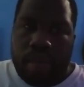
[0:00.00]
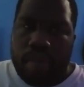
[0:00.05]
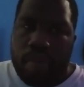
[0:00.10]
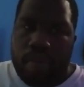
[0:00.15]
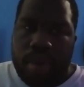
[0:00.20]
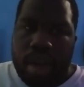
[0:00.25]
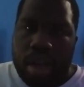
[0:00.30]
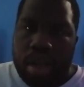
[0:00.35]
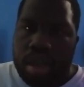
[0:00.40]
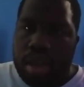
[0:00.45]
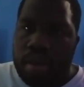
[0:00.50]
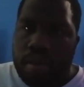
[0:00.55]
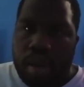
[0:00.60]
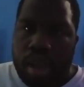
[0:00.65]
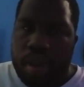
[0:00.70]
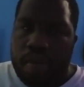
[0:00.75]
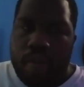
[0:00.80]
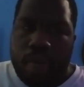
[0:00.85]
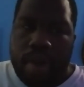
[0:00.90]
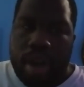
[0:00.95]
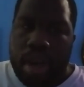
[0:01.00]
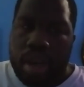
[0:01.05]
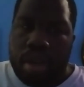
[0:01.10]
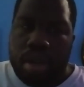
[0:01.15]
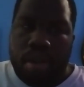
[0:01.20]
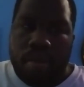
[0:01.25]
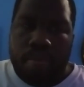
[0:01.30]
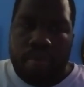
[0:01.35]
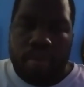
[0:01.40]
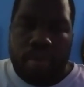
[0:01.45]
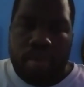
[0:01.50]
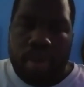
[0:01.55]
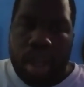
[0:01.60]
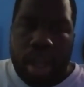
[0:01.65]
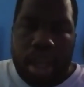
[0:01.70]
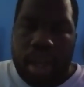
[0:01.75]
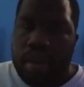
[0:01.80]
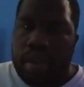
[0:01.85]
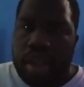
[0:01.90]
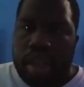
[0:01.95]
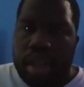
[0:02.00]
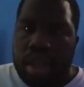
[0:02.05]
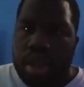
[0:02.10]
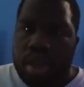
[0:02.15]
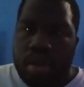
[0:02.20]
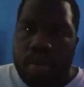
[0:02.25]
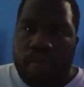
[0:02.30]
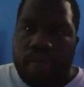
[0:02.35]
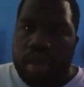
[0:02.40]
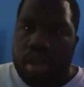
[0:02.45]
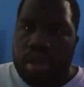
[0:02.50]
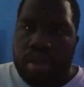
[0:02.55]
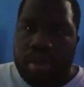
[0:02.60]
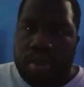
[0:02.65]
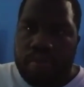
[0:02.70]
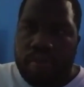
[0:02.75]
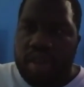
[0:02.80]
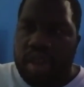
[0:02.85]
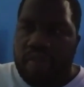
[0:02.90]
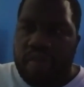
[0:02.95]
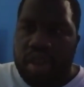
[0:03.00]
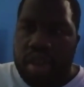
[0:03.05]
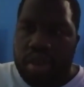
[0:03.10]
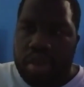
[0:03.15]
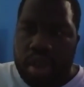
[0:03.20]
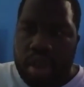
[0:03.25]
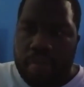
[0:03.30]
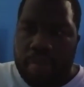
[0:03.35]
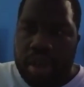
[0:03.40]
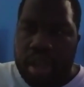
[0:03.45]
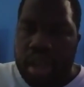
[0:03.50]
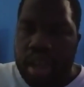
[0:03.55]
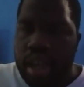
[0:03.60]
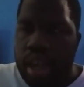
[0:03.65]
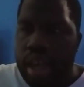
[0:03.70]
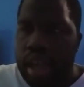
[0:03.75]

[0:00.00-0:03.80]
ever-wise. And that was like he do from the jump.